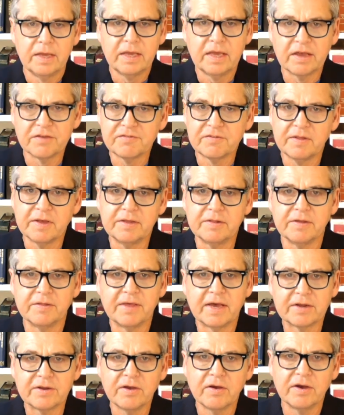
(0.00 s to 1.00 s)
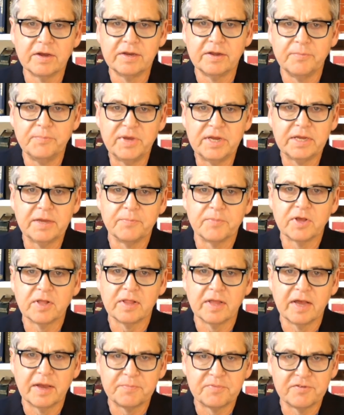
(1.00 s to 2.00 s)
Yes, Layla, that condominium
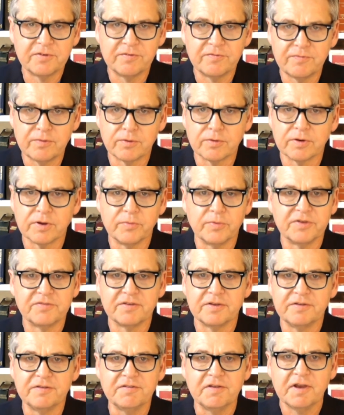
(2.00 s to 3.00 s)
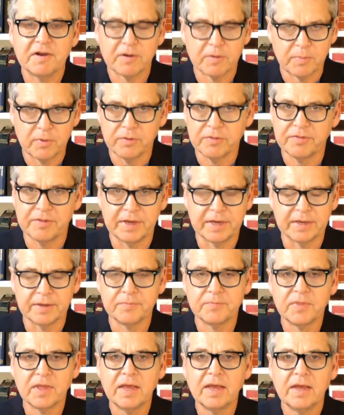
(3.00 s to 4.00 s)
collapse in Florida was a terrible
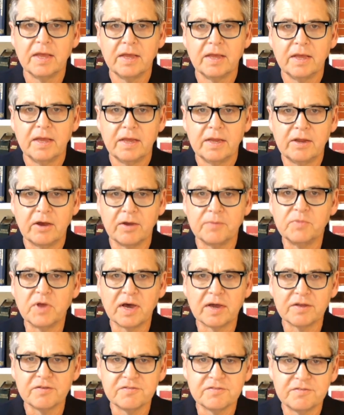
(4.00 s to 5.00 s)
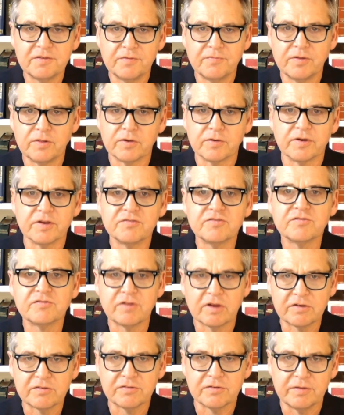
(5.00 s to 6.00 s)
thing. Now, I'm not a civil or a
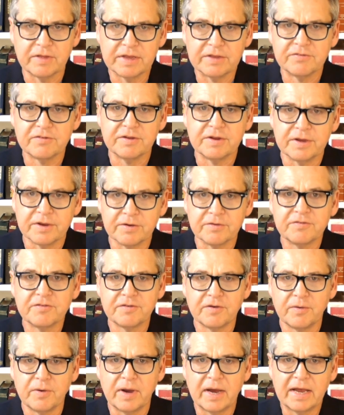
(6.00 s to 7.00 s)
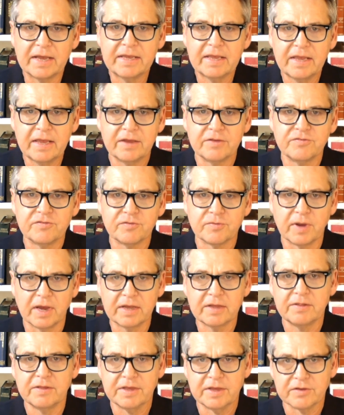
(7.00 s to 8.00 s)
structural engineer, so I can't
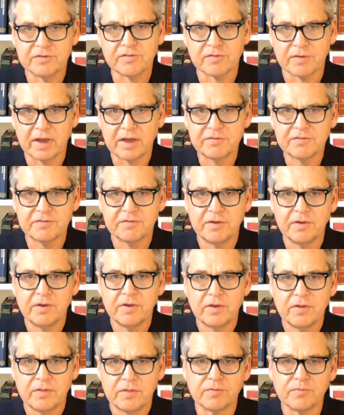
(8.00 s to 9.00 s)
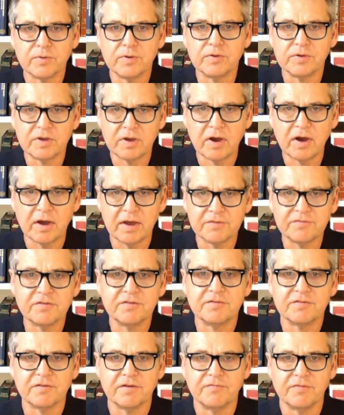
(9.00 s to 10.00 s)
directly address the root
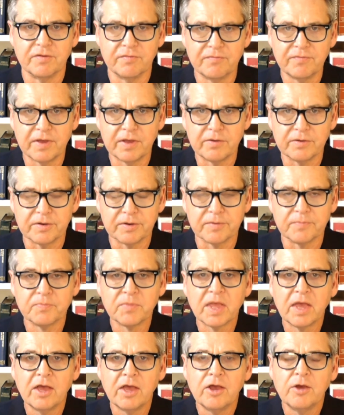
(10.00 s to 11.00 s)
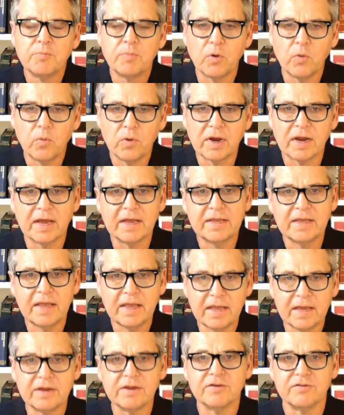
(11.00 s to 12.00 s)
causes of the failure. But what I
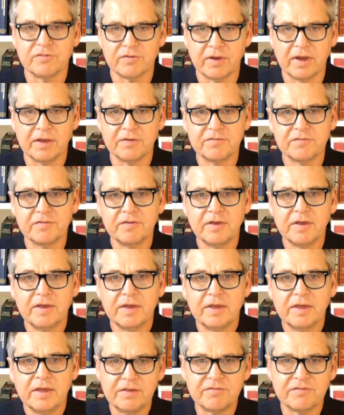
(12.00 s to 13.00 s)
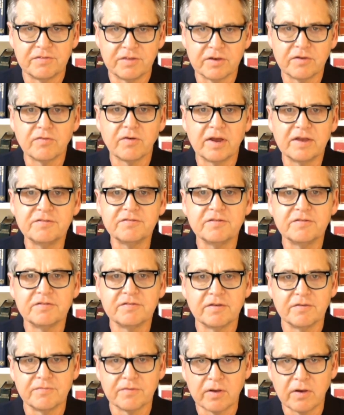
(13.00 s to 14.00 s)
can address is the
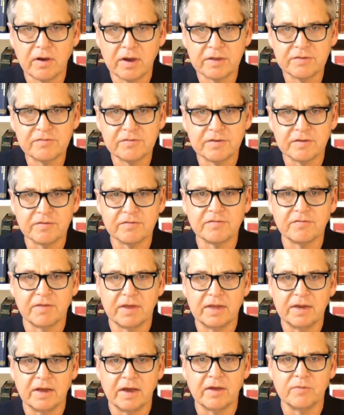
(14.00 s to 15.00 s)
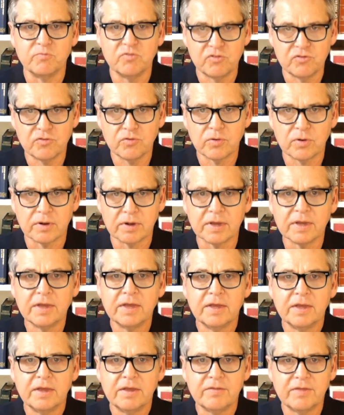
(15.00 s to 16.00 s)
crisis of conscience that I'm sure
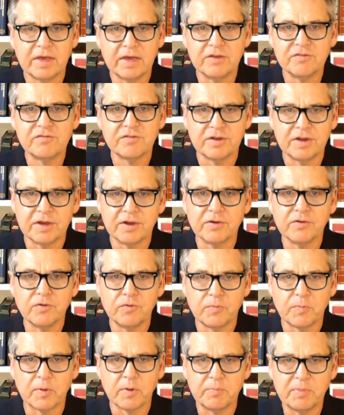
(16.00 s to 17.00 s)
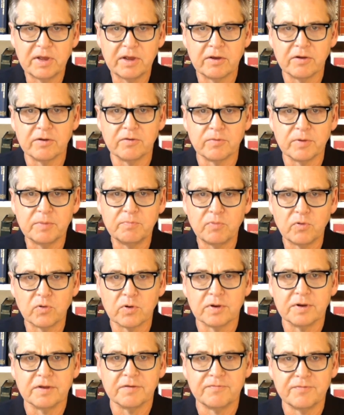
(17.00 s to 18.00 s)
the engineer who prepared a
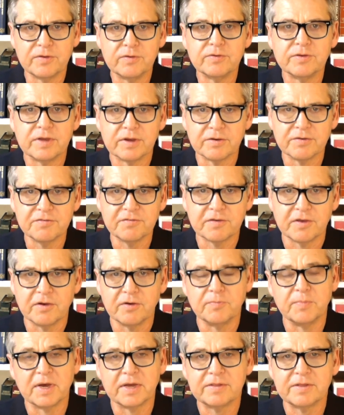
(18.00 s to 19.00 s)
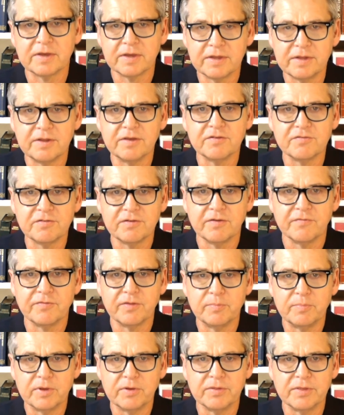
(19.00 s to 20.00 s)
report a few years ago about the condition
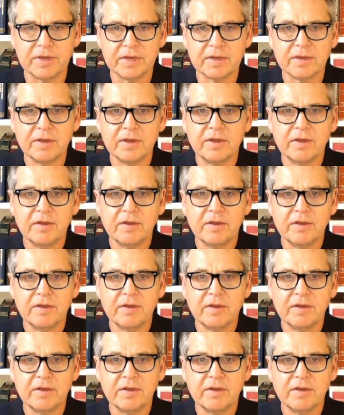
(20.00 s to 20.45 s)
of the building